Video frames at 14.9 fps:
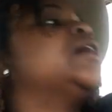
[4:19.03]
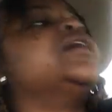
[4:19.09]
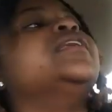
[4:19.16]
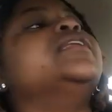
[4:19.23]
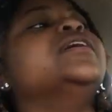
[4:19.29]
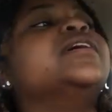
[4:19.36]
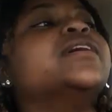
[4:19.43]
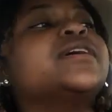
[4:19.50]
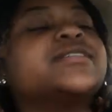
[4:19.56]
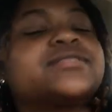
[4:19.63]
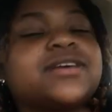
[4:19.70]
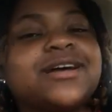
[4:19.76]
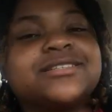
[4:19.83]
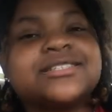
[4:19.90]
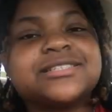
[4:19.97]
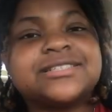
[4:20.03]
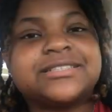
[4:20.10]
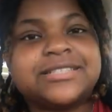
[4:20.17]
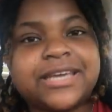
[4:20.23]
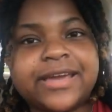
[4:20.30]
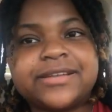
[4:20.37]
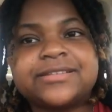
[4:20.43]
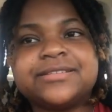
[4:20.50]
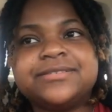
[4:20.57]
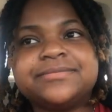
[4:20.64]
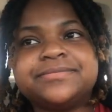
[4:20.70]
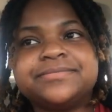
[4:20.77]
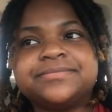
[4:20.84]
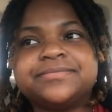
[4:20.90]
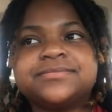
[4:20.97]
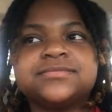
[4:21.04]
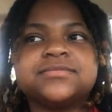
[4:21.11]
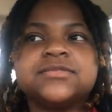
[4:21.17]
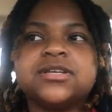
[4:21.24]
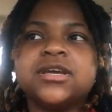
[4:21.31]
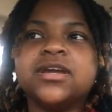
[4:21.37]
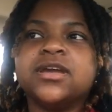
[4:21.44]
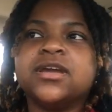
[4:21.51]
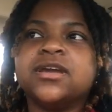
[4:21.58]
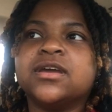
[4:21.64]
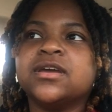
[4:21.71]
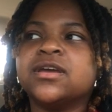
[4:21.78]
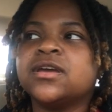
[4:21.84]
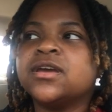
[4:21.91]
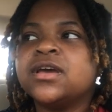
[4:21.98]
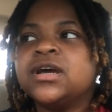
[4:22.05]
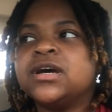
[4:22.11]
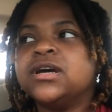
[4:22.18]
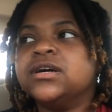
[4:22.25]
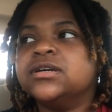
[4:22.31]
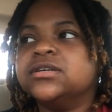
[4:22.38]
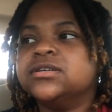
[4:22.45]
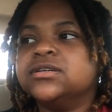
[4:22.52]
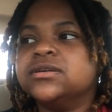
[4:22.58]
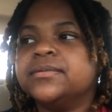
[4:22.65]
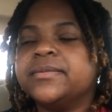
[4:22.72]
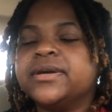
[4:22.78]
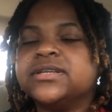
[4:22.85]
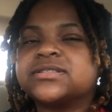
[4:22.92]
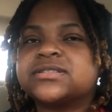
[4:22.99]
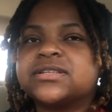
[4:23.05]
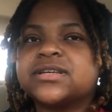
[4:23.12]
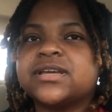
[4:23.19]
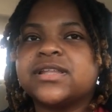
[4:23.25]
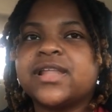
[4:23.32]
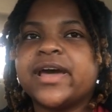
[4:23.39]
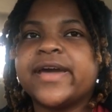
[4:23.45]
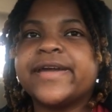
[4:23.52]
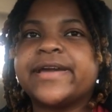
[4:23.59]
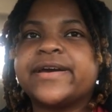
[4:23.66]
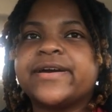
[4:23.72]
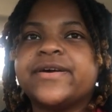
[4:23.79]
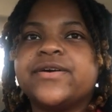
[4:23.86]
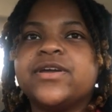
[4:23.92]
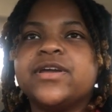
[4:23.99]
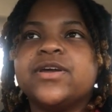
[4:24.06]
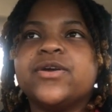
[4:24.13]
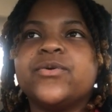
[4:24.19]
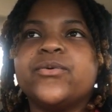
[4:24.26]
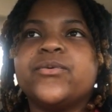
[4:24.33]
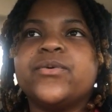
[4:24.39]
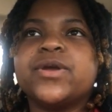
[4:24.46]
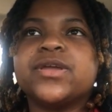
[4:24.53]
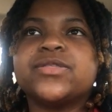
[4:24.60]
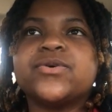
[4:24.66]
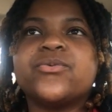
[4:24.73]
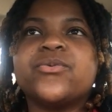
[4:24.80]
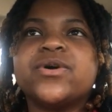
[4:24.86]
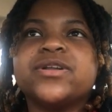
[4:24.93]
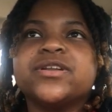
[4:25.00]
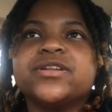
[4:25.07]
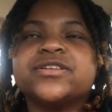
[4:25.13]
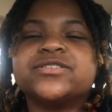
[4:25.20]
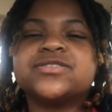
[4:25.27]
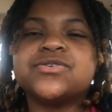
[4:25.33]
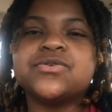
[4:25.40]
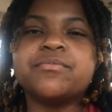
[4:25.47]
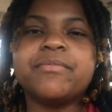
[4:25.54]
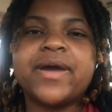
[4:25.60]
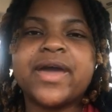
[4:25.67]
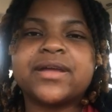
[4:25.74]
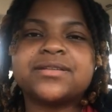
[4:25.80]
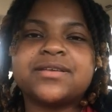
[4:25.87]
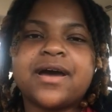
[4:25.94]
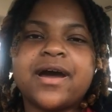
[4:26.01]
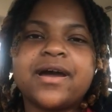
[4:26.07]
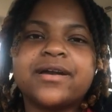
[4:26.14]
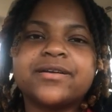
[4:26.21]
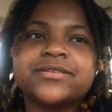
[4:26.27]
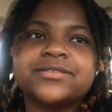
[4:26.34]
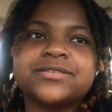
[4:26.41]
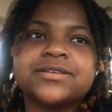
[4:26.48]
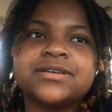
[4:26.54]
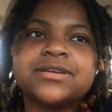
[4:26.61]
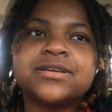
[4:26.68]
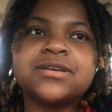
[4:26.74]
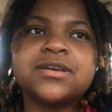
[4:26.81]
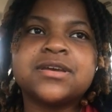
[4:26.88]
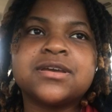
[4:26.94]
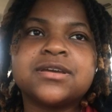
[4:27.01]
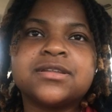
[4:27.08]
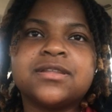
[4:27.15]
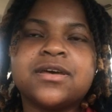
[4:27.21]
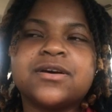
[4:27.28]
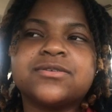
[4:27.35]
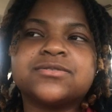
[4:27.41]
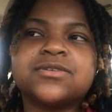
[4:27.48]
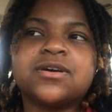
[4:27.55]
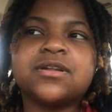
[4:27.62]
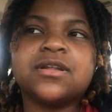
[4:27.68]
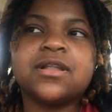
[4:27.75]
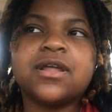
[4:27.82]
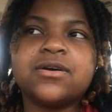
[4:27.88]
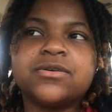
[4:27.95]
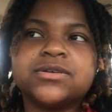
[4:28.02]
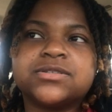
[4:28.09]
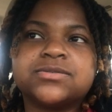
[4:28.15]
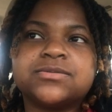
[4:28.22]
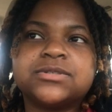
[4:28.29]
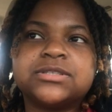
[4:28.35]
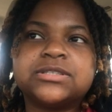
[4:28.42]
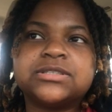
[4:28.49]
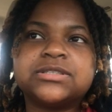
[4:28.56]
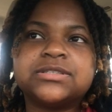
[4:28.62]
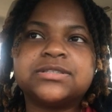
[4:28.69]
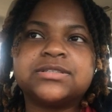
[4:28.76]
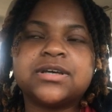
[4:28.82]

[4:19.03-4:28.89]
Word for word: And then, so I just checked it. And it's looking like either one of the 2 back tires. Those are the lowest ones.